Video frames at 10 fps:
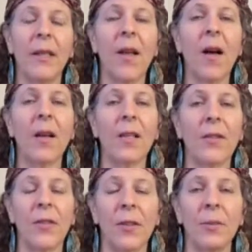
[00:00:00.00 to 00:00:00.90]
loss
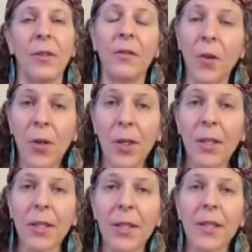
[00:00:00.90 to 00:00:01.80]
from
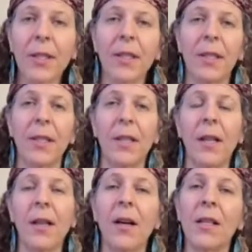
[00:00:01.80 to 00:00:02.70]
divorce,
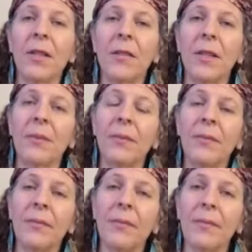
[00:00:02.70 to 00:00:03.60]
loss from
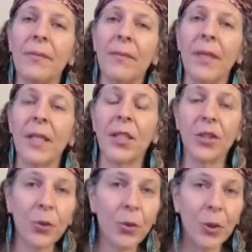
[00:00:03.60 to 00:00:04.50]

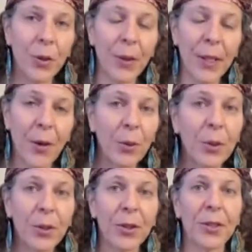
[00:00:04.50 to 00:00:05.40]
children growing
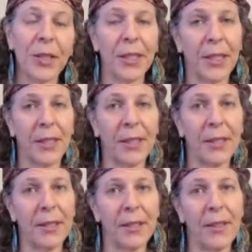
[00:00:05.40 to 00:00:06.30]
older
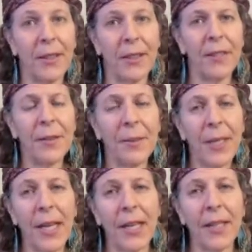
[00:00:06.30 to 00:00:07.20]
and leaving
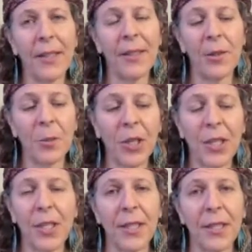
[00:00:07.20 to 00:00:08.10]
behind those
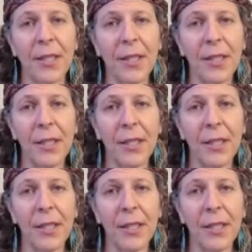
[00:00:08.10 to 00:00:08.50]
precious